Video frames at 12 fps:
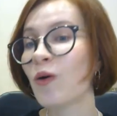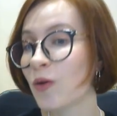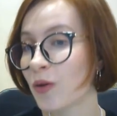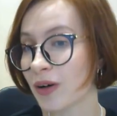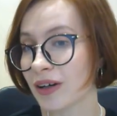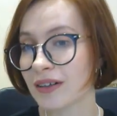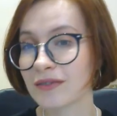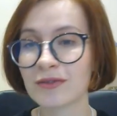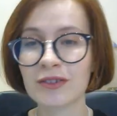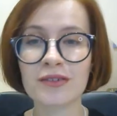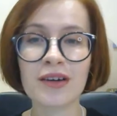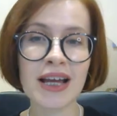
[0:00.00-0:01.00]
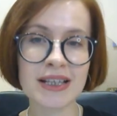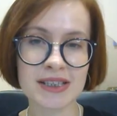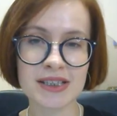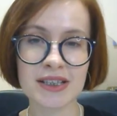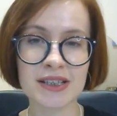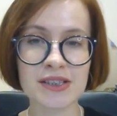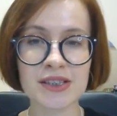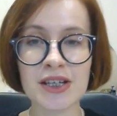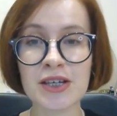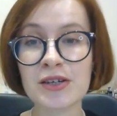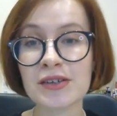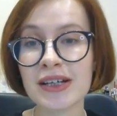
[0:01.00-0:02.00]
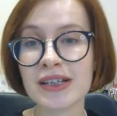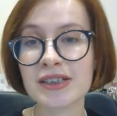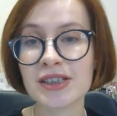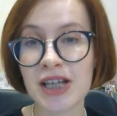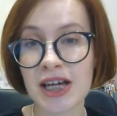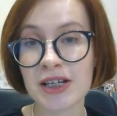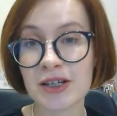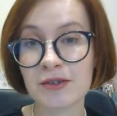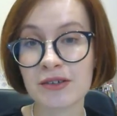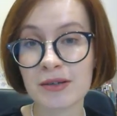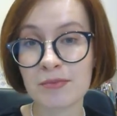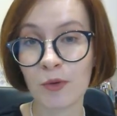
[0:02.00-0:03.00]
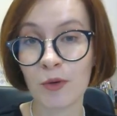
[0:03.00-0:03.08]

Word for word: Or, for instance, you can take your